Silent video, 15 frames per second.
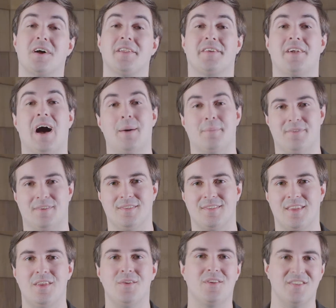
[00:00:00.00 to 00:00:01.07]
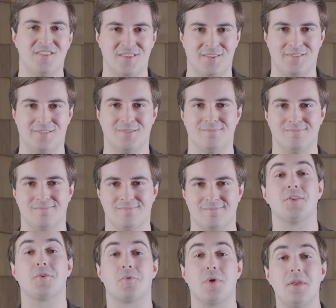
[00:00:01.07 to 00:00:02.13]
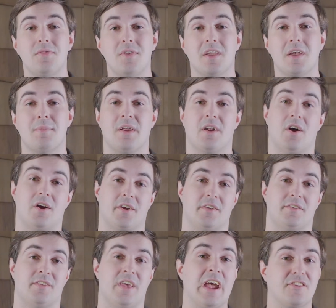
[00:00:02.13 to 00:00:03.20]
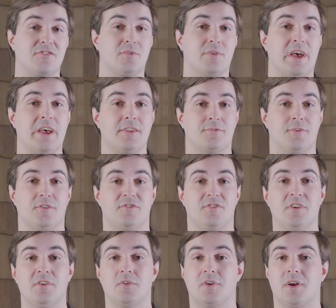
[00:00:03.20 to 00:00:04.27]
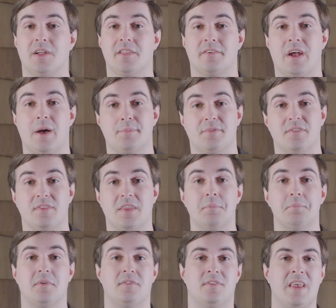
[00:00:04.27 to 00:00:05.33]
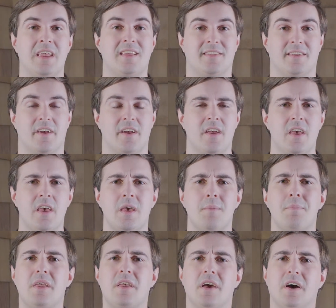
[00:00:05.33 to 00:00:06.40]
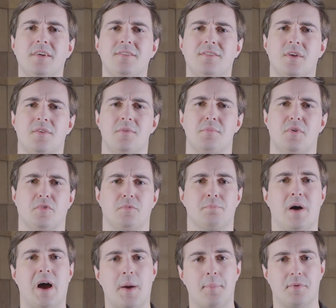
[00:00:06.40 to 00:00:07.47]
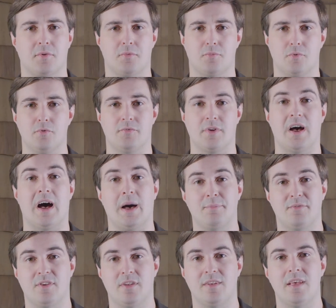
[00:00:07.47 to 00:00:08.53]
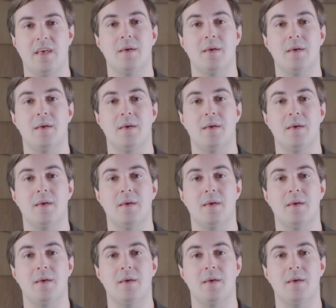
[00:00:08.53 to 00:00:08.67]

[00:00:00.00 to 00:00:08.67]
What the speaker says: color options that you can choose. The great thing about architectural asphalt shingle color options in particular, because they're the most popular roofed option,